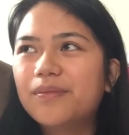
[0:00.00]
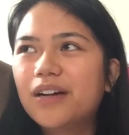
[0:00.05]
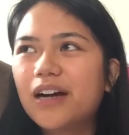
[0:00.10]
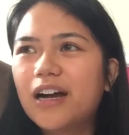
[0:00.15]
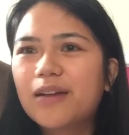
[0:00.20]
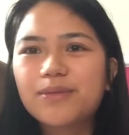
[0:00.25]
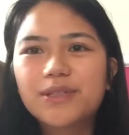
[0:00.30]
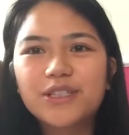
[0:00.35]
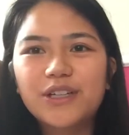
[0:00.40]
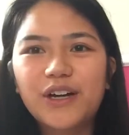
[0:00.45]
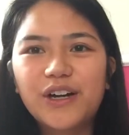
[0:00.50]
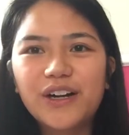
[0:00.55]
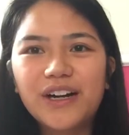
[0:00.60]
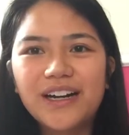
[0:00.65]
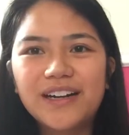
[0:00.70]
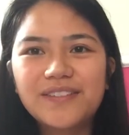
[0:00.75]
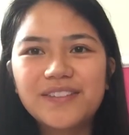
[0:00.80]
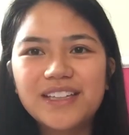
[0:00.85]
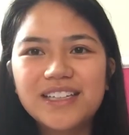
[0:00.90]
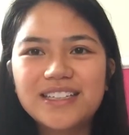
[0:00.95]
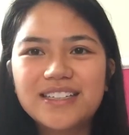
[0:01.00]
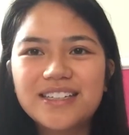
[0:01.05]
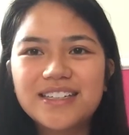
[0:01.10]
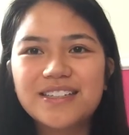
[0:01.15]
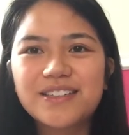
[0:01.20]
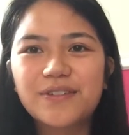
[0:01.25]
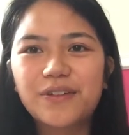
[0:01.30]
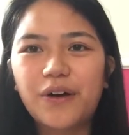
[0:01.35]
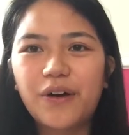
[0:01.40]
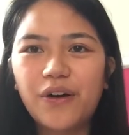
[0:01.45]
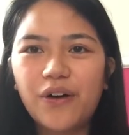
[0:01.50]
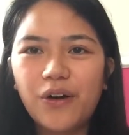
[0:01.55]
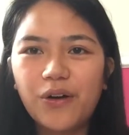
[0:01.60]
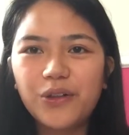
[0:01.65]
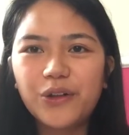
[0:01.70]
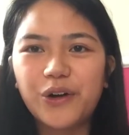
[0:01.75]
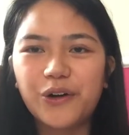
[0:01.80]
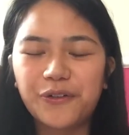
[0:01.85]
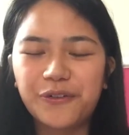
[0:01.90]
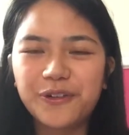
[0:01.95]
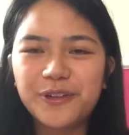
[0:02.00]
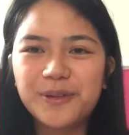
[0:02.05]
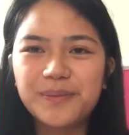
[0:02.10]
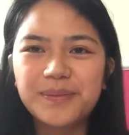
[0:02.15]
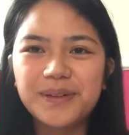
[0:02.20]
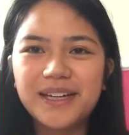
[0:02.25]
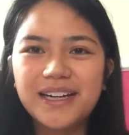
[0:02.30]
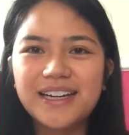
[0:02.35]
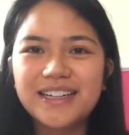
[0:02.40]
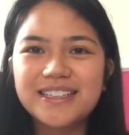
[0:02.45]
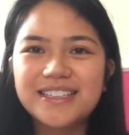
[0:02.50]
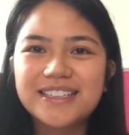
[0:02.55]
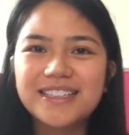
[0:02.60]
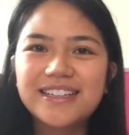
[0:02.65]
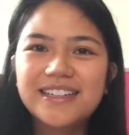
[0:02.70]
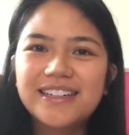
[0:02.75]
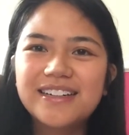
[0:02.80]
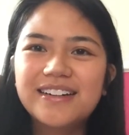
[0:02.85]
I'm sorry if this is all over the place.